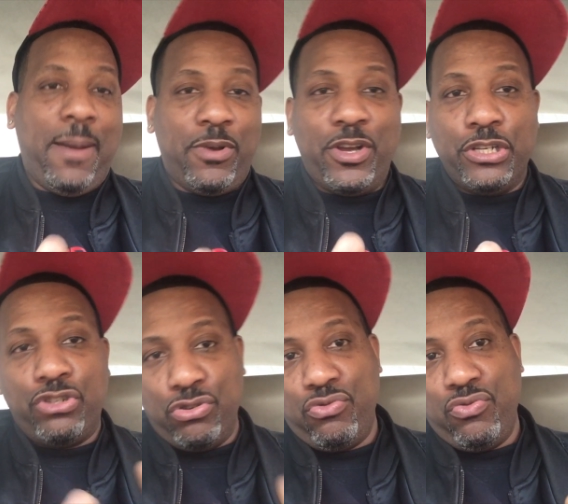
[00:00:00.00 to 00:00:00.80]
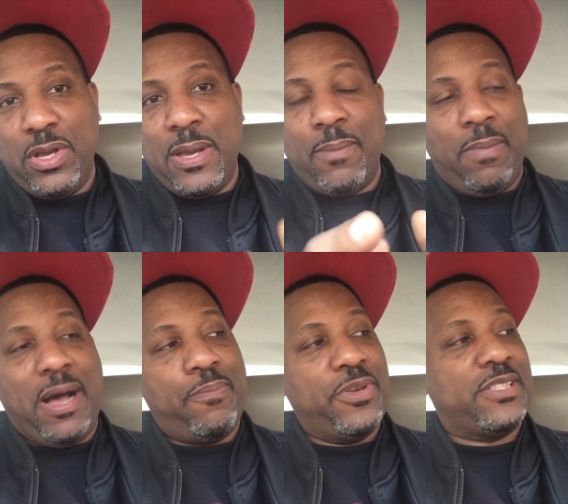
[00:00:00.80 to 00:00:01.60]
I'm gonna do
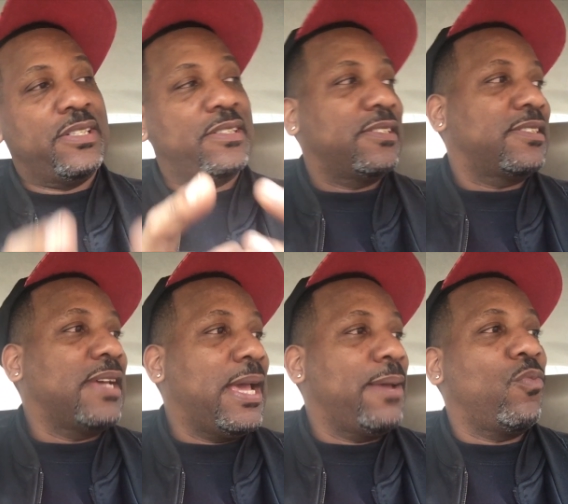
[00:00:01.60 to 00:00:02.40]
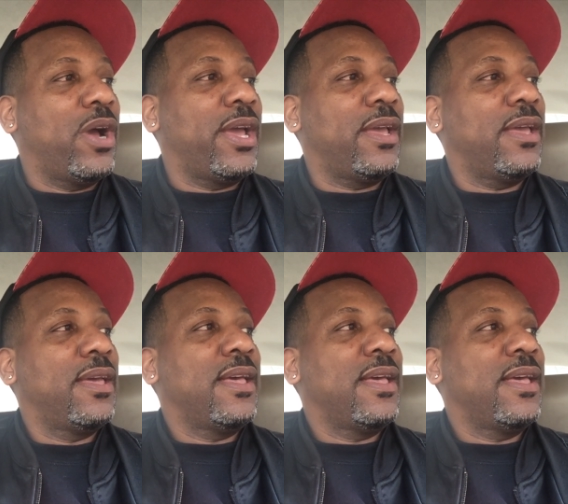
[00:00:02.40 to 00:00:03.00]
my business the same way